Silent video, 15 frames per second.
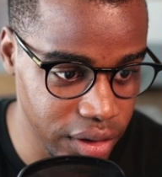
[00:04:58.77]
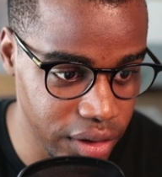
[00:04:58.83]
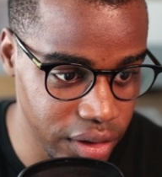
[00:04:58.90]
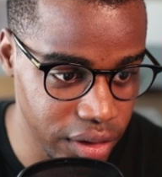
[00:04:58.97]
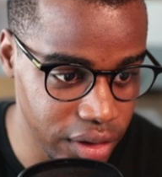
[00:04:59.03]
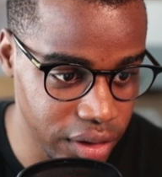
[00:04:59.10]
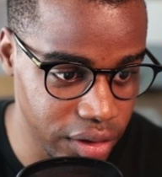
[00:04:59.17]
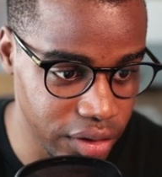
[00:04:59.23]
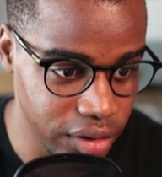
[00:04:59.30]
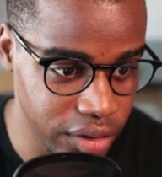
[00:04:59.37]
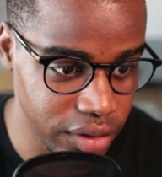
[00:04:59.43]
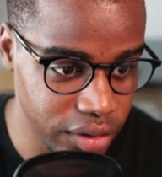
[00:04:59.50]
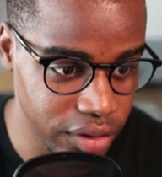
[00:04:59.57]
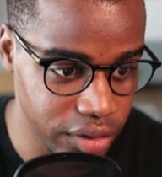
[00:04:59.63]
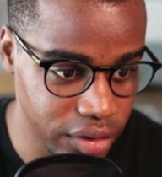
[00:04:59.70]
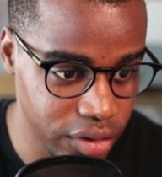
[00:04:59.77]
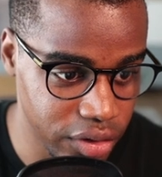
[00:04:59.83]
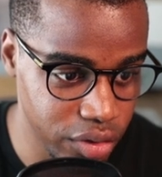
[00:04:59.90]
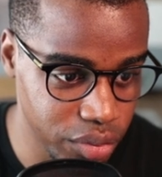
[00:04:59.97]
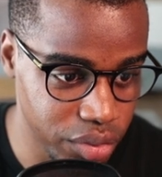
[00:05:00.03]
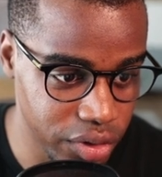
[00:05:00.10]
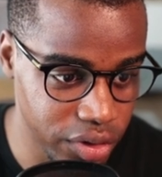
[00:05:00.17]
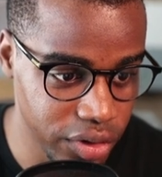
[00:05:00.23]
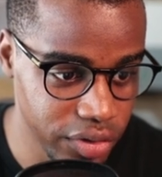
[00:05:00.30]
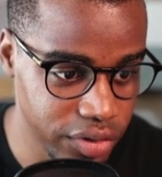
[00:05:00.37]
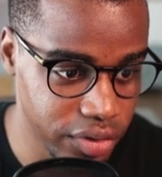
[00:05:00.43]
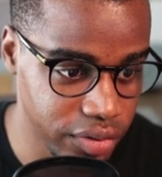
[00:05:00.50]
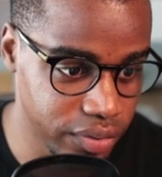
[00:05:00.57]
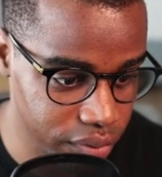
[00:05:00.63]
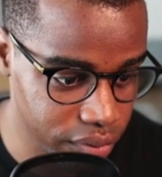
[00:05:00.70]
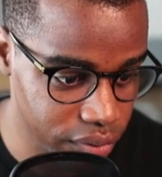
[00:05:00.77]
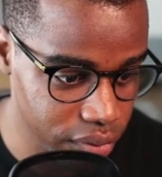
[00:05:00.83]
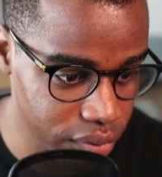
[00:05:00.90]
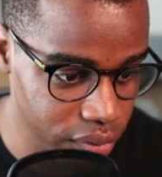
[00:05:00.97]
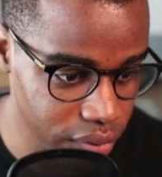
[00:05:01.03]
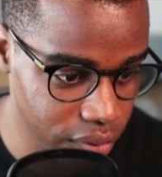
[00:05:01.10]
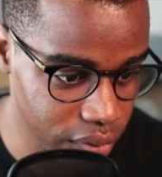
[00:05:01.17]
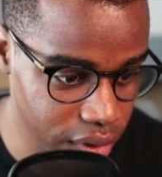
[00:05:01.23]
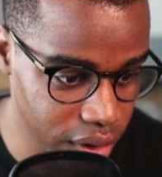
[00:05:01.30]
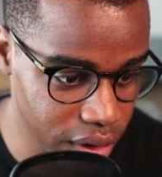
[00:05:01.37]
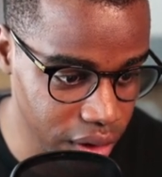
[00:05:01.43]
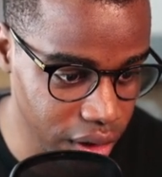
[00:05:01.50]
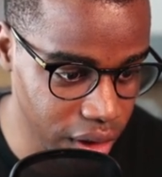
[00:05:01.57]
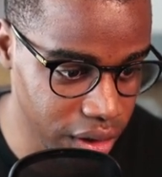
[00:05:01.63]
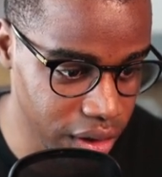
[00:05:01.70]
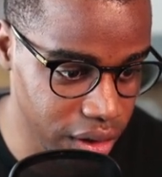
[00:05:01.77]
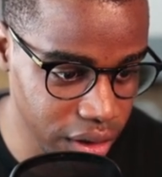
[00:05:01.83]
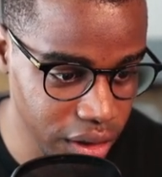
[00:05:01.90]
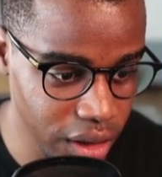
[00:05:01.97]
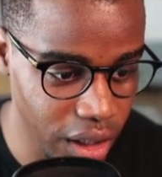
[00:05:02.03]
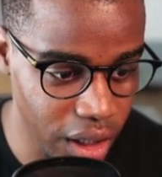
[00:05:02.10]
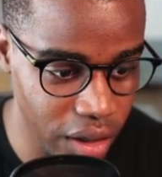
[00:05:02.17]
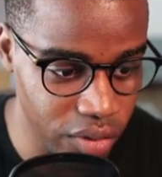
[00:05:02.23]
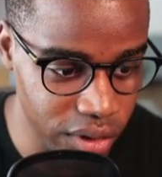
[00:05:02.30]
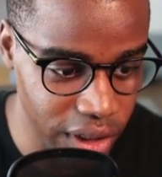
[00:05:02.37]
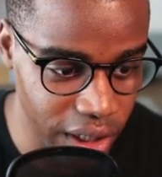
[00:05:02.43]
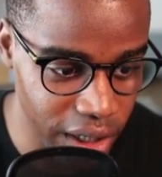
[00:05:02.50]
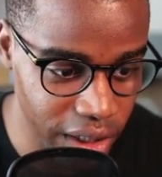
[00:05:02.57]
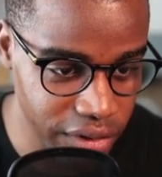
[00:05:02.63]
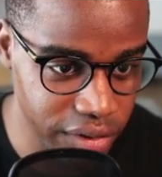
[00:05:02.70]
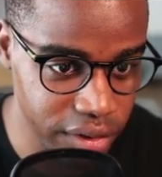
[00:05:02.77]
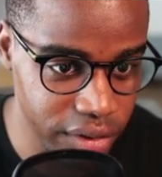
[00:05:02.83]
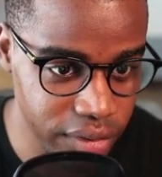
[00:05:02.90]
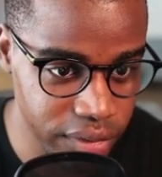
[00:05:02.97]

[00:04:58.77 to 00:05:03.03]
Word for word: here component. And here I will add